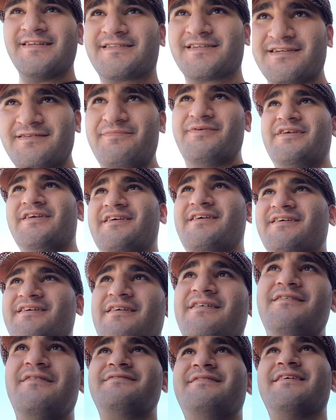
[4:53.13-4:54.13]
it's going to
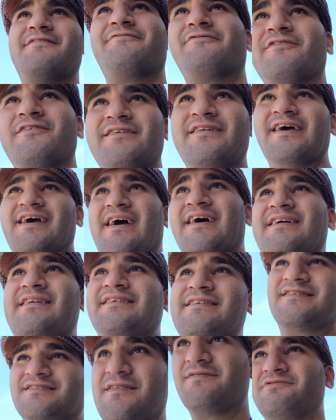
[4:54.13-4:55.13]
be different, and
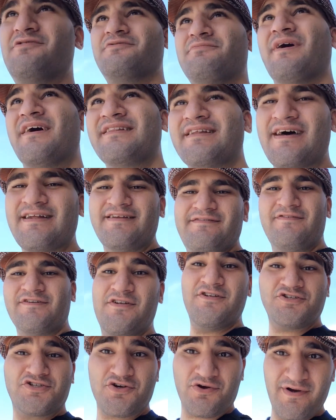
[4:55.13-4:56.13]
you might not
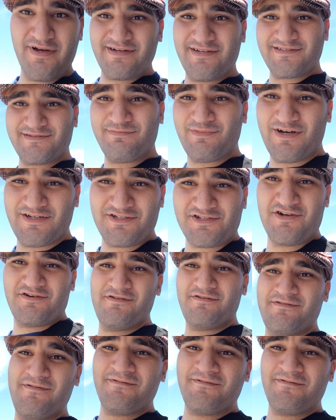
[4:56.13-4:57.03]
even enjoy it as much.